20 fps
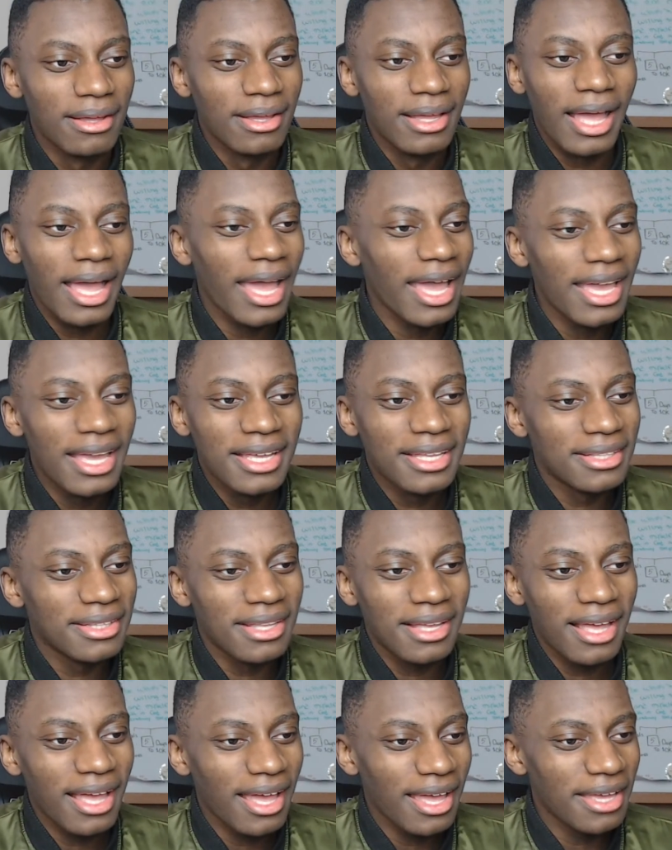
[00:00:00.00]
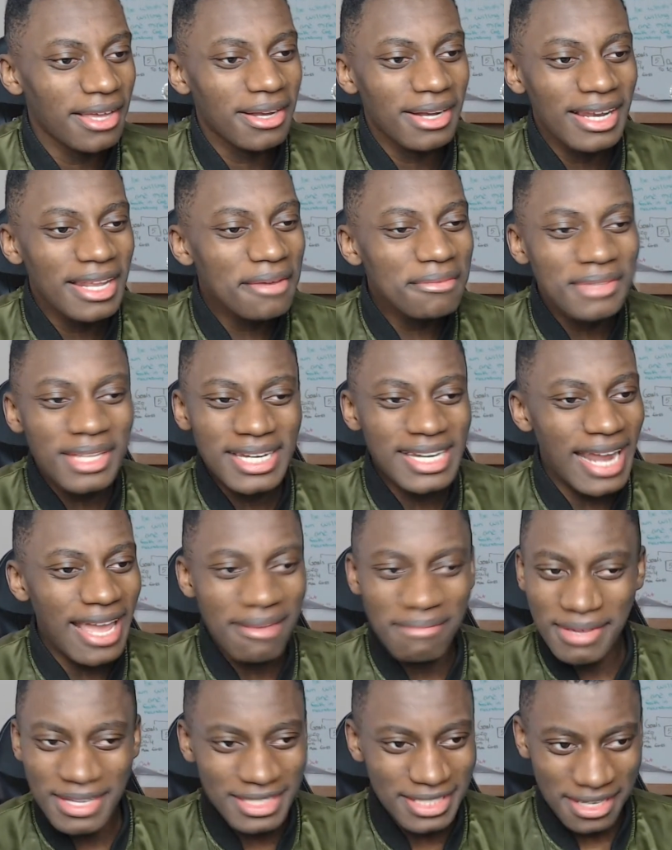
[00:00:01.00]
Hey, leave the
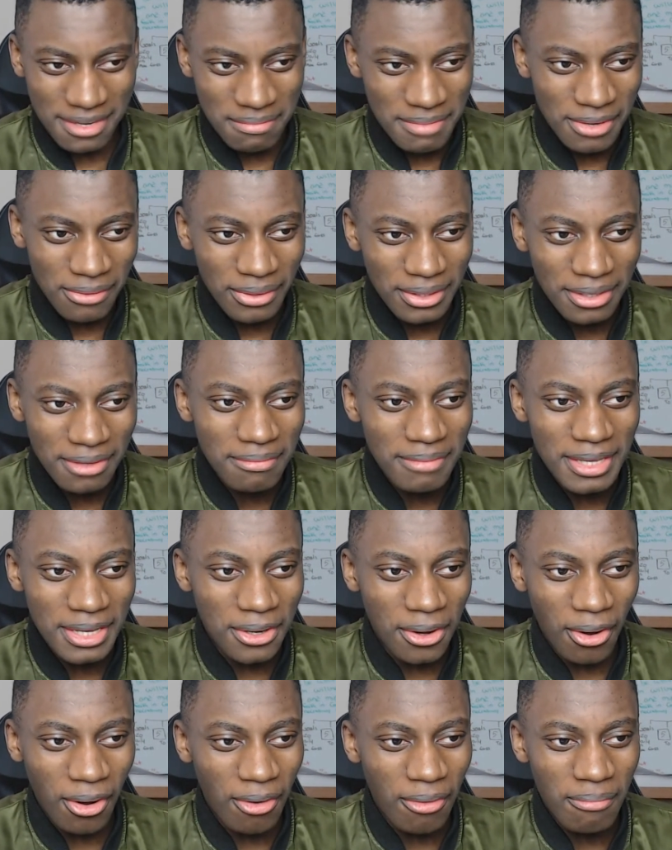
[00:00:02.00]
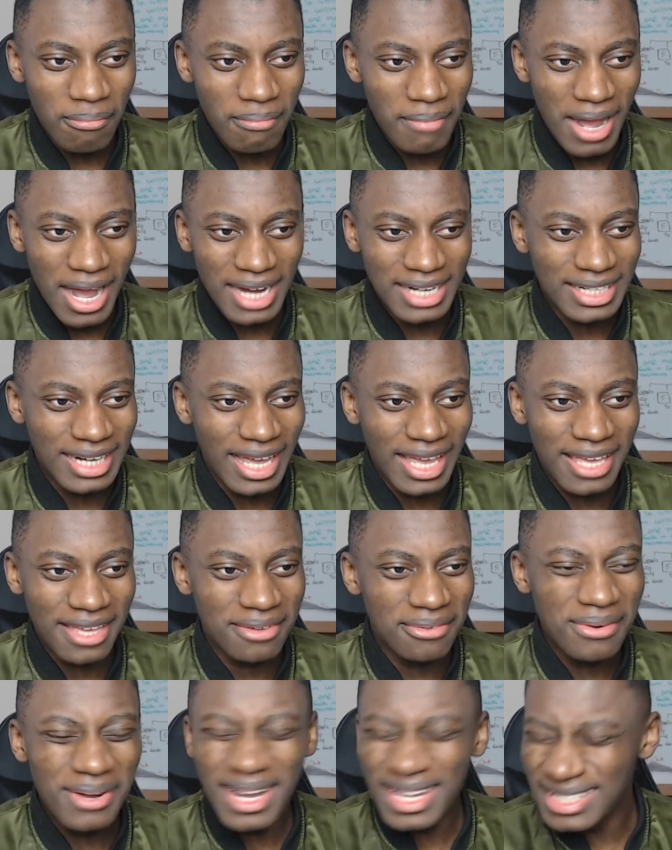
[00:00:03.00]
naming to me. What do you mean Komane?
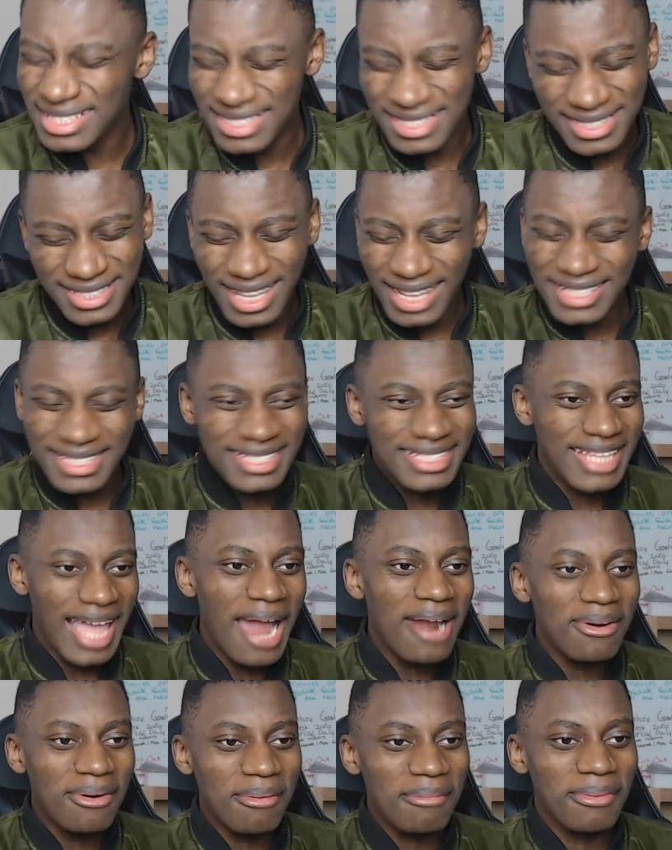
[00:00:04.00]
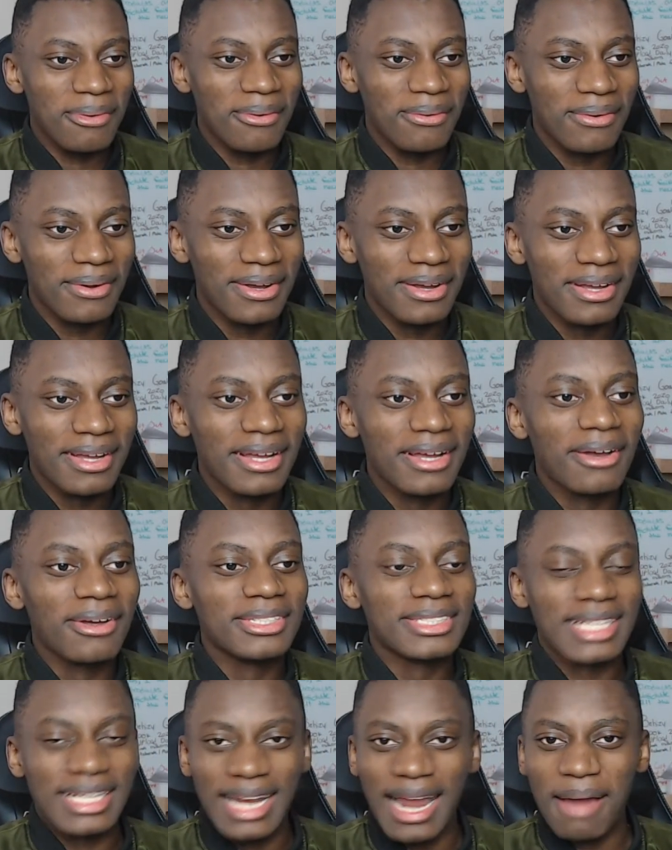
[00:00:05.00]
What? That's terrible.
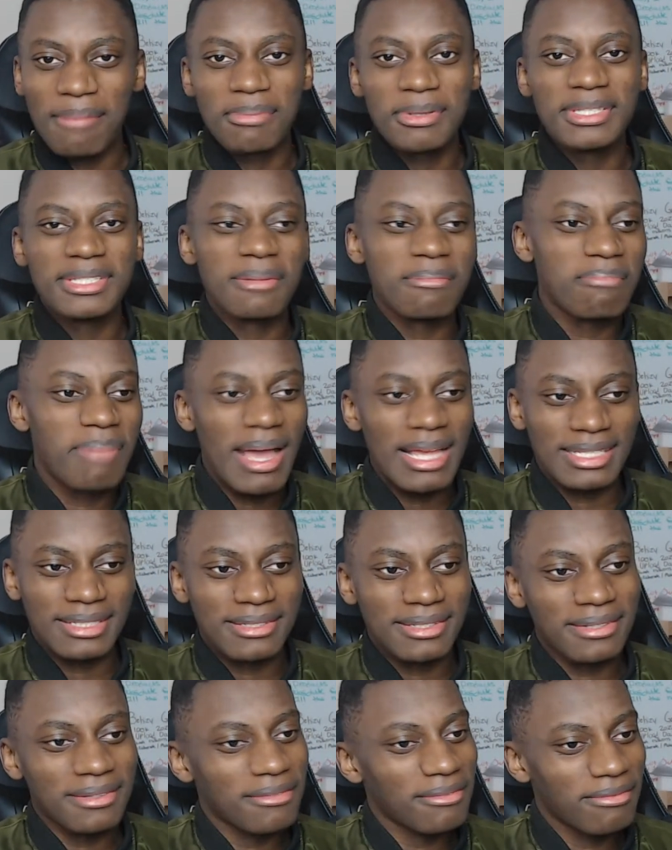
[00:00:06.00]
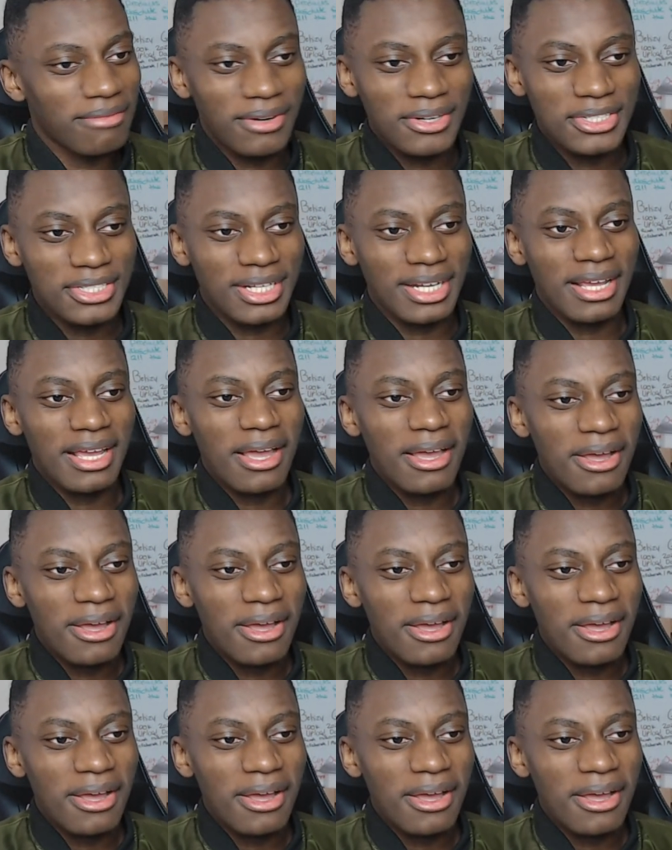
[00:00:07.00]
Sanabry's the best version.